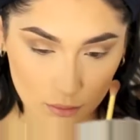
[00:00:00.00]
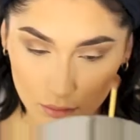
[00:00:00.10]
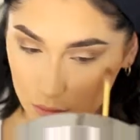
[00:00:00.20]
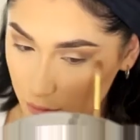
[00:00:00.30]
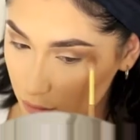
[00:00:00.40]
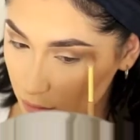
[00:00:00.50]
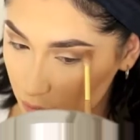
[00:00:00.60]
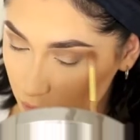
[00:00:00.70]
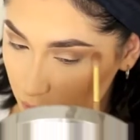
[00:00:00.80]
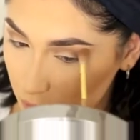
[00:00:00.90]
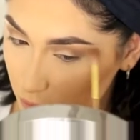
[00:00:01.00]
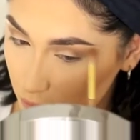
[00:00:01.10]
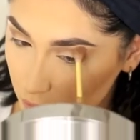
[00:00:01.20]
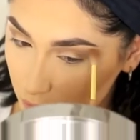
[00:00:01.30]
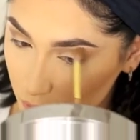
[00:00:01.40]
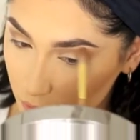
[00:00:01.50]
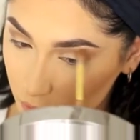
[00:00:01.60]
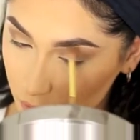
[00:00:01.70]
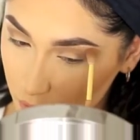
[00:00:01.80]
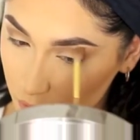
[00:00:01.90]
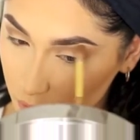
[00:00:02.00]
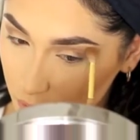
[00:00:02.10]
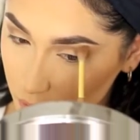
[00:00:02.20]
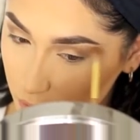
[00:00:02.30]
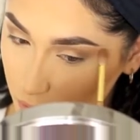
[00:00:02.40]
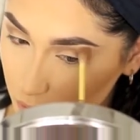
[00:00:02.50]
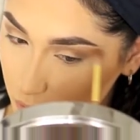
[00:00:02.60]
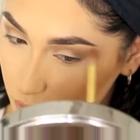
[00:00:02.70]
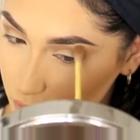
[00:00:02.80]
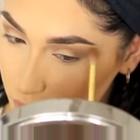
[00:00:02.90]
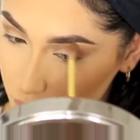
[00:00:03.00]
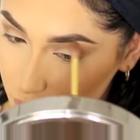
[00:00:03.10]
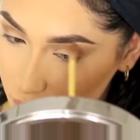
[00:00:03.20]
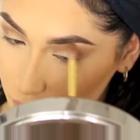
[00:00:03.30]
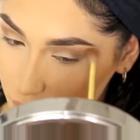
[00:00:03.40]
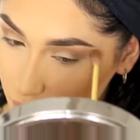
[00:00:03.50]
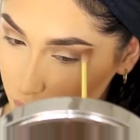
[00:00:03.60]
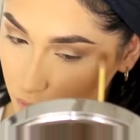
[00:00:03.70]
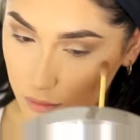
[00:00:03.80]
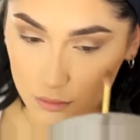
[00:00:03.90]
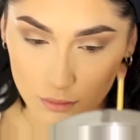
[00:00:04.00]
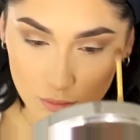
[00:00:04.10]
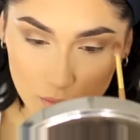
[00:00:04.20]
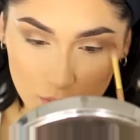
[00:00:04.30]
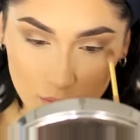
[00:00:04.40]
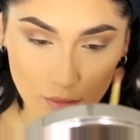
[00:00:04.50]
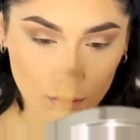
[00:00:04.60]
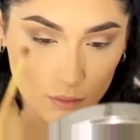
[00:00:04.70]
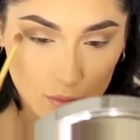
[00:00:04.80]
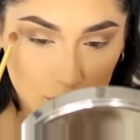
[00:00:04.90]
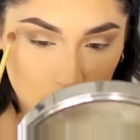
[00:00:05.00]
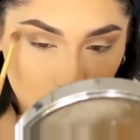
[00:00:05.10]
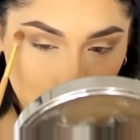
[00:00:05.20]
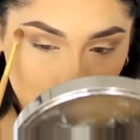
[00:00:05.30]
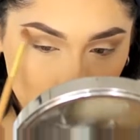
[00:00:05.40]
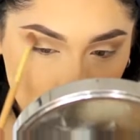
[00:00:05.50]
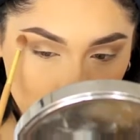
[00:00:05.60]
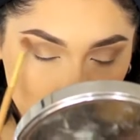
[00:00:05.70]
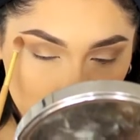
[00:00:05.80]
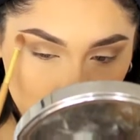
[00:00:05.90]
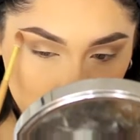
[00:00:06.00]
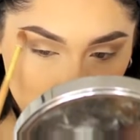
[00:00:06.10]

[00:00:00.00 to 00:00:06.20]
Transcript: So now I'm cleaning up the edges with the first shade that I use as a transition color.